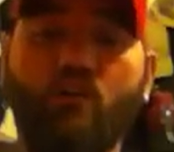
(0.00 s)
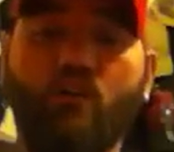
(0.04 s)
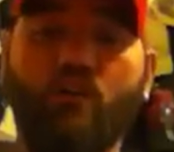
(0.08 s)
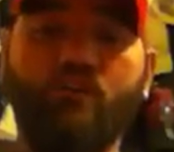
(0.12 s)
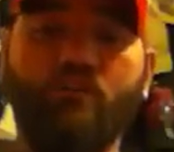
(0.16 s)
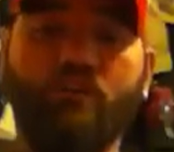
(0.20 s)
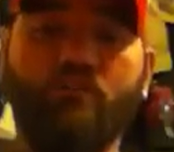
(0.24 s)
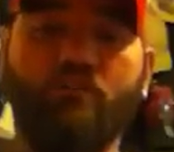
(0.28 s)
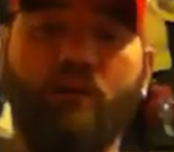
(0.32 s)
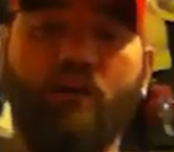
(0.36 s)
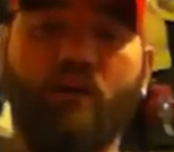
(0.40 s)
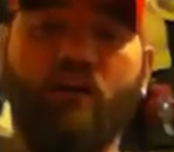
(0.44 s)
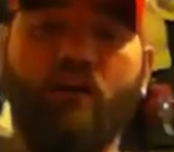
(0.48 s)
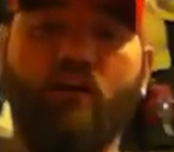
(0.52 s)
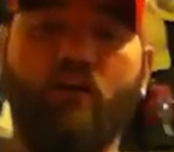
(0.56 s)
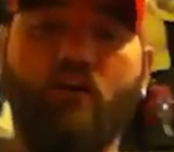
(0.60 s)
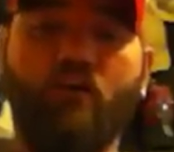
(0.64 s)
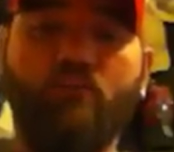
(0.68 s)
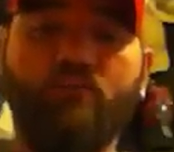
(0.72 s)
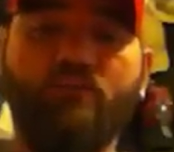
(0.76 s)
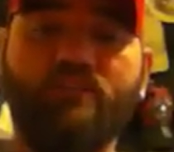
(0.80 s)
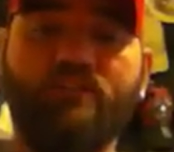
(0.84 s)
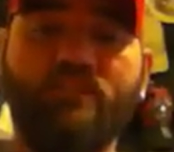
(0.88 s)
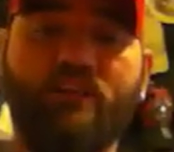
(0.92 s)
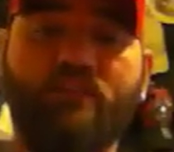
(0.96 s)
Those are my
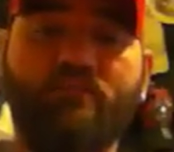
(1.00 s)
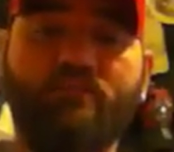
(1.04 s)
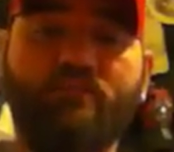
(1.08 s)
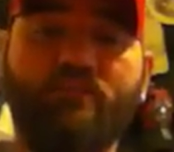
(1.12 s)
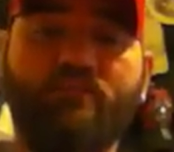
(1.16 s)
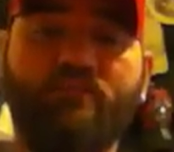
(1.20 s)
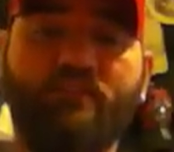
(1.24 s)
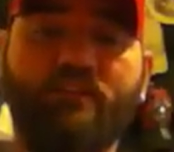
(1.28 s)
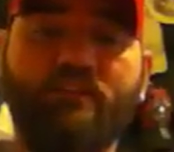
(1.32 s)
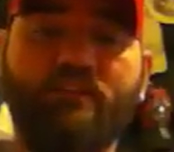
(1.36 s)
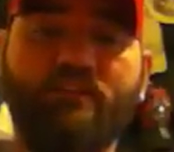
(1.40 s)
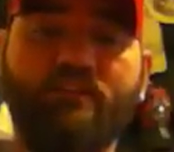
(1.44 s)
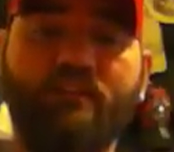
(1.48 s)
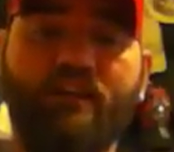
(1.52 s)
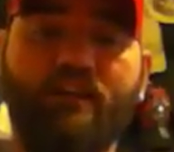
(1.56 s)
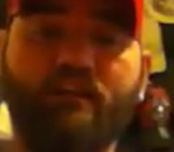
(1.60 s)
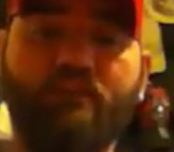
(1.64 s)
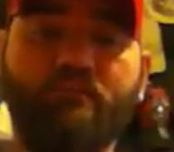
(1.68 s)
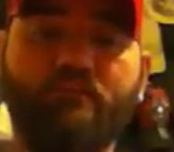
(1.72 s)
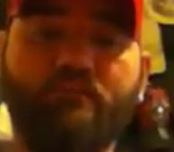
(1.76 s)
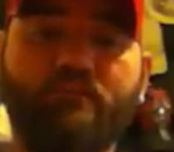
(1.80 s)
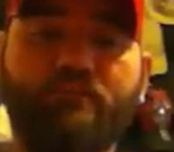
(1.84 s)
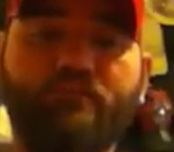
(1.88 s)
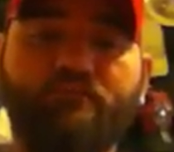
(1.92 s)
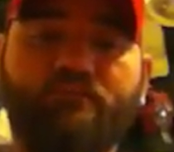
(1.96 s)
home self-defense
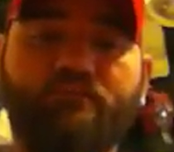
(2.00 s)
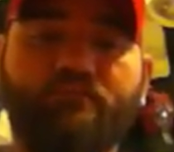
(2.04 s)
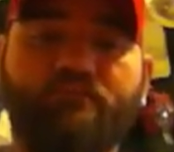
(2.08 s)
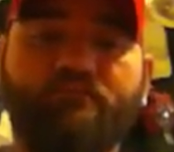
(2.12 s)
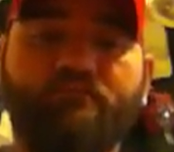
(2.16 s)
items,